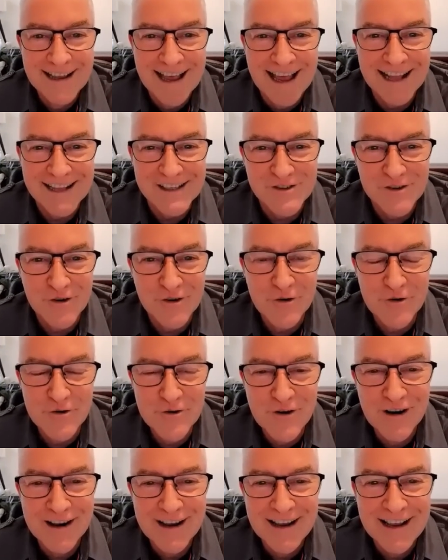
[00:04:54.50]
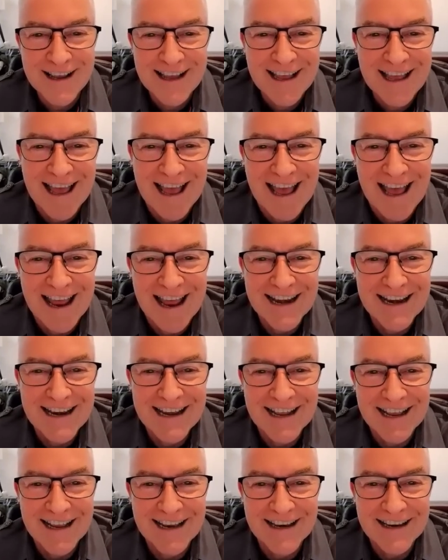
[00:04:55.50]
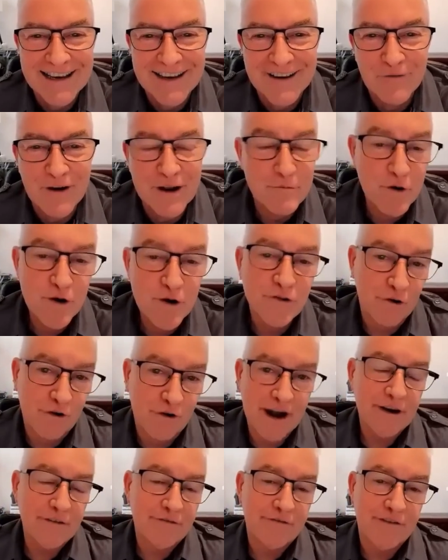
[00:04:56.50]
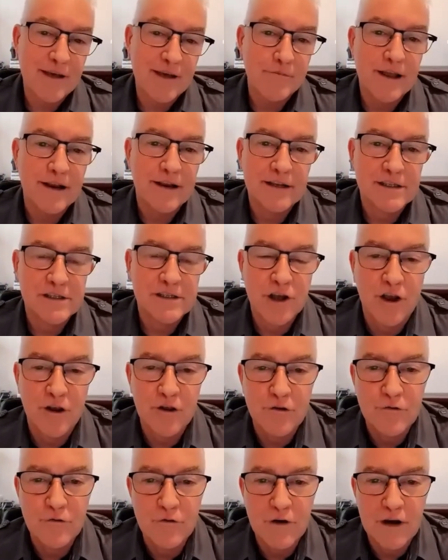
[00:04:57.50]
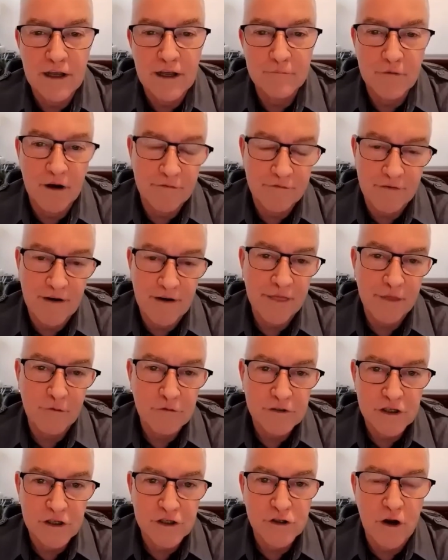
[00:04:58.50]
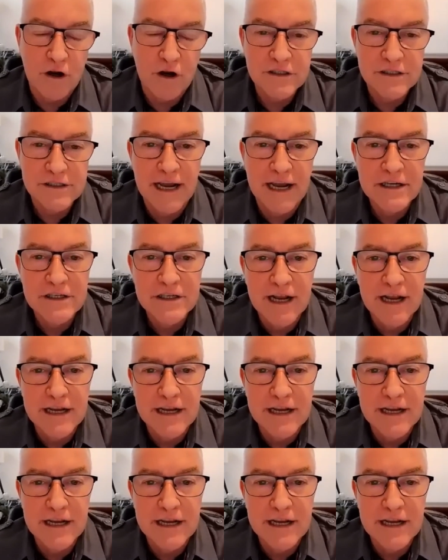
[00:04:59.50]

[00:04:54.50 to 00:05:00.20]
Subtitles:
at school. Okay. And we moved around a fair bit. So my father was a stock and station